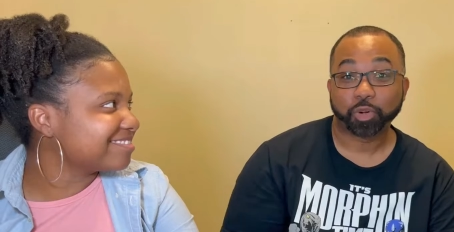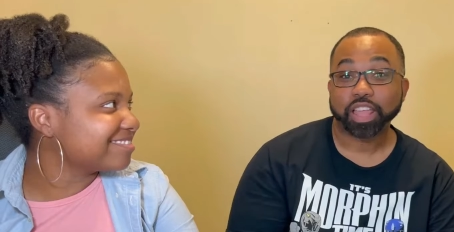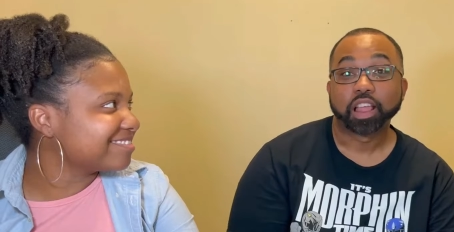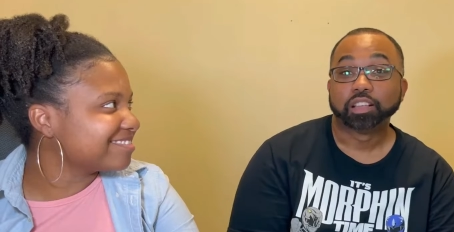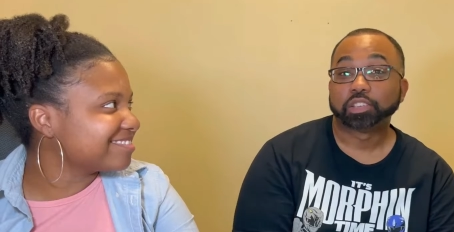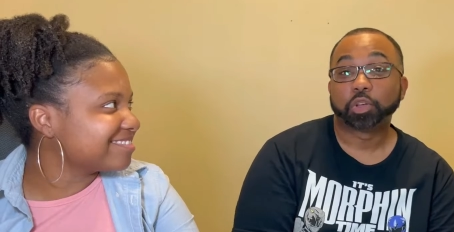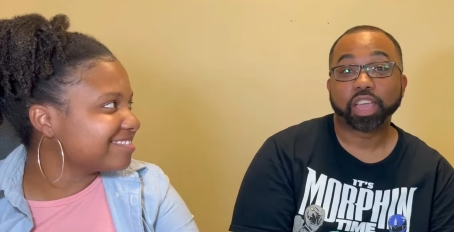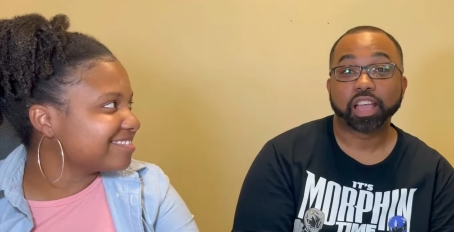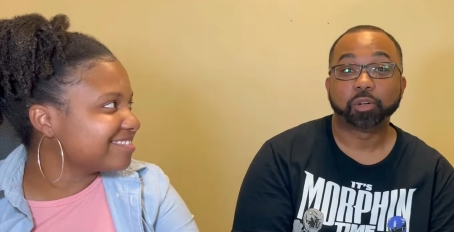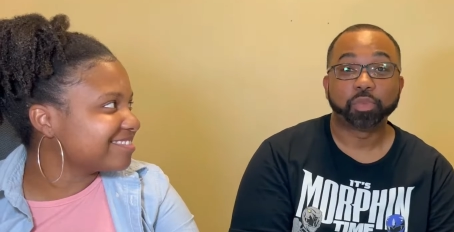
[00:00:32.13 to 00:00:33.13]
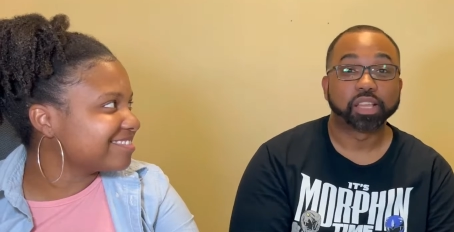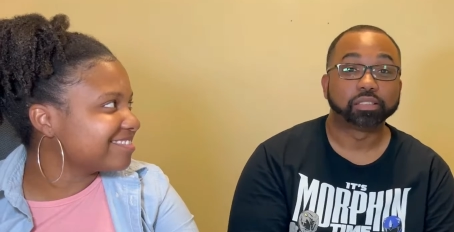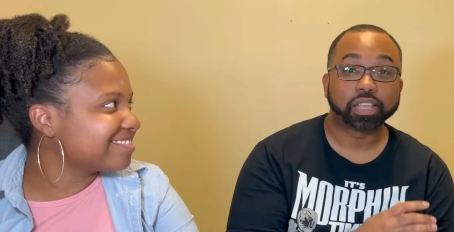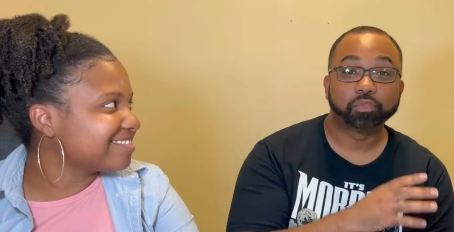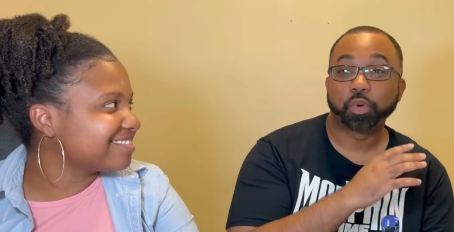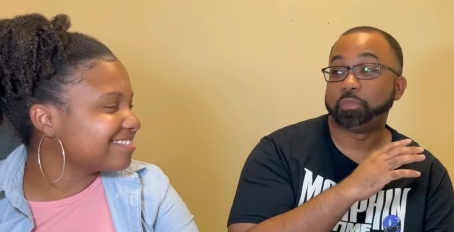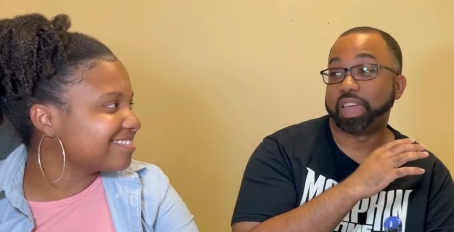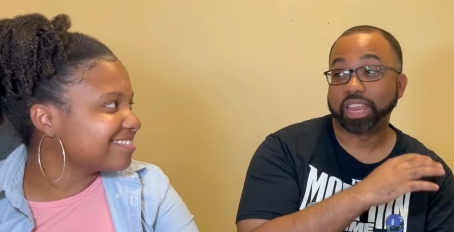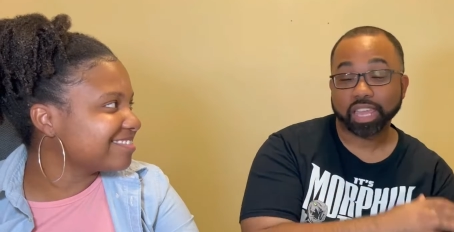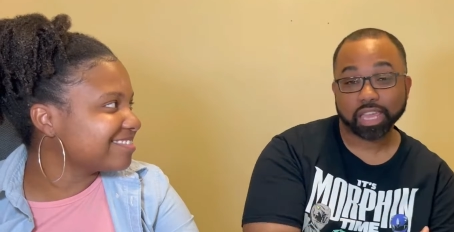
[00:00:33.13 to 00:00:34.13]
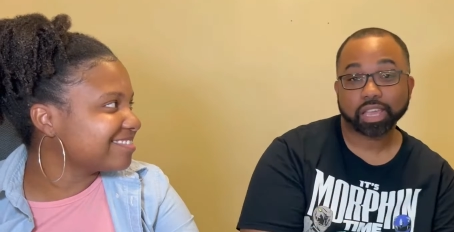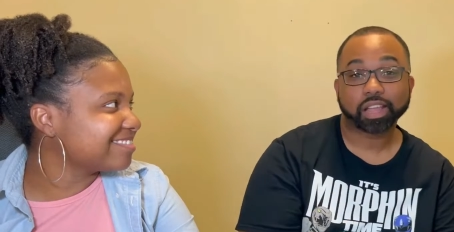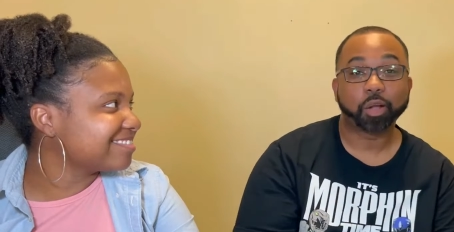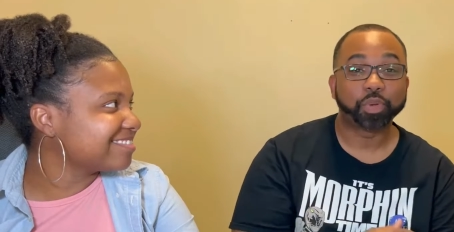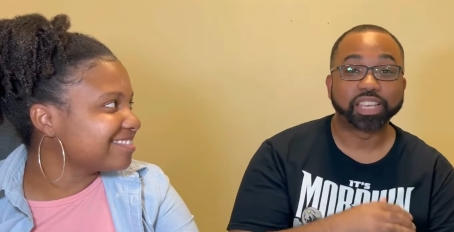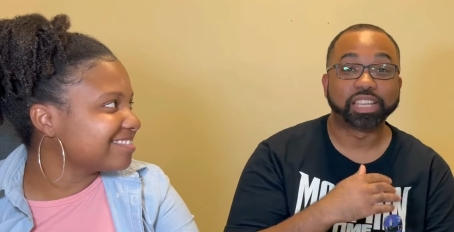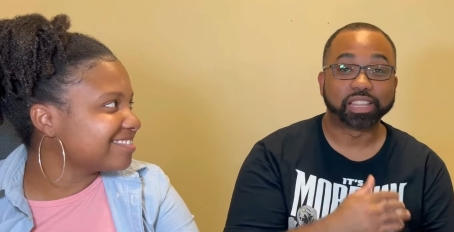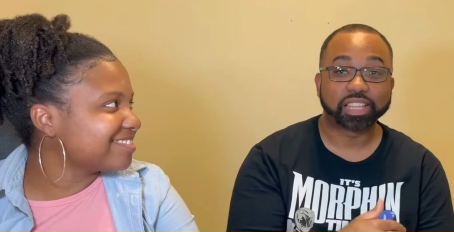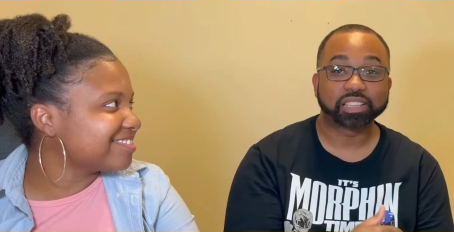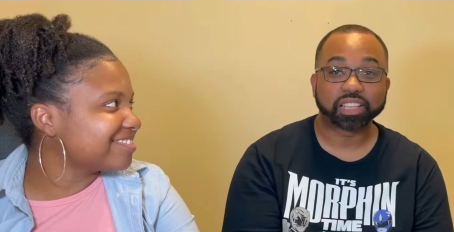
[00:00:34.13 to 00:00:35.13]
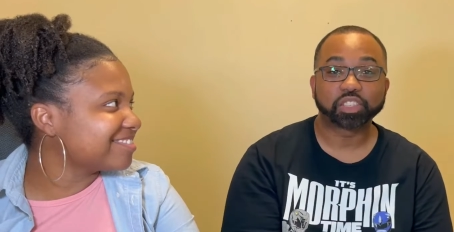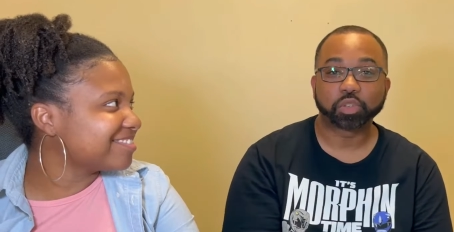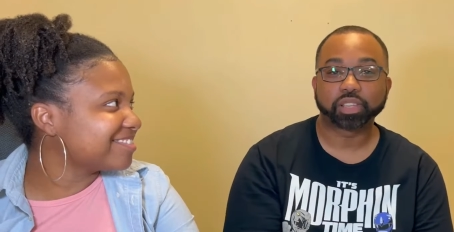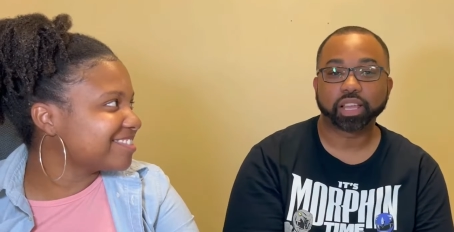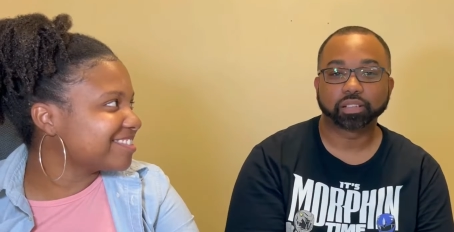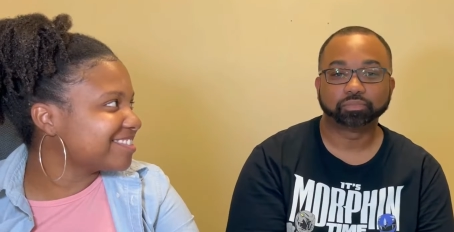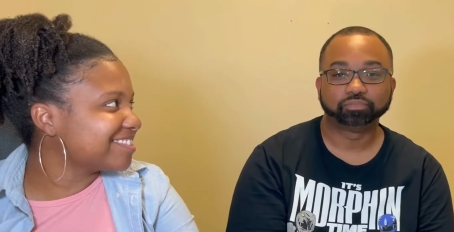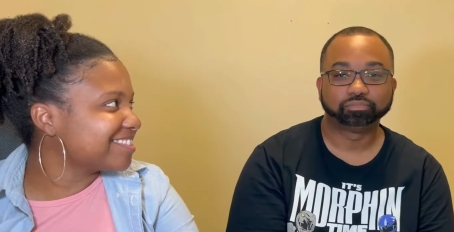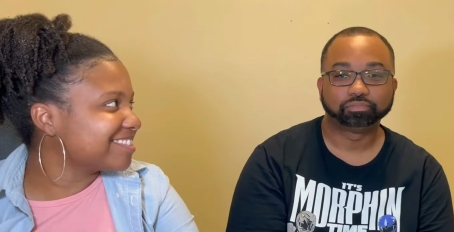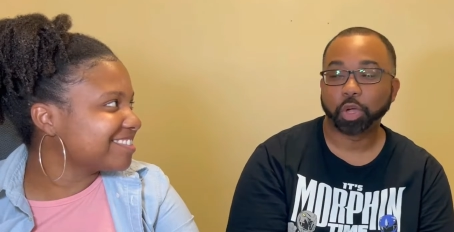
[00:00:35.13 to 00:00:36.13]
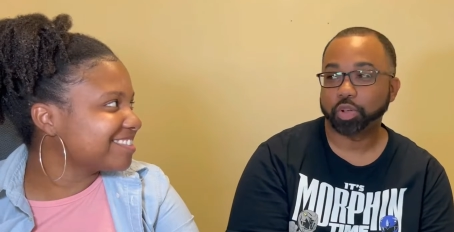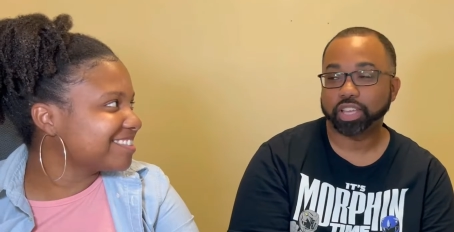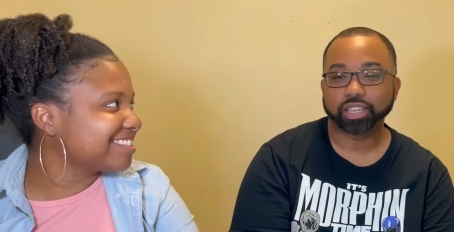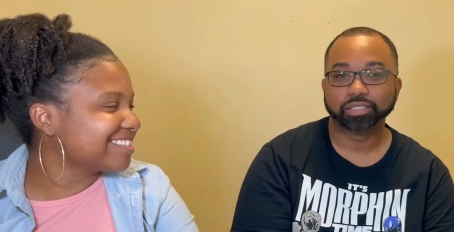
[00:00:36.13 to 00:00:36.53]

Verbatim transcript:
Speaker 1: great. So yeah, me and Steve, we met here and we did this. And she was like, okay.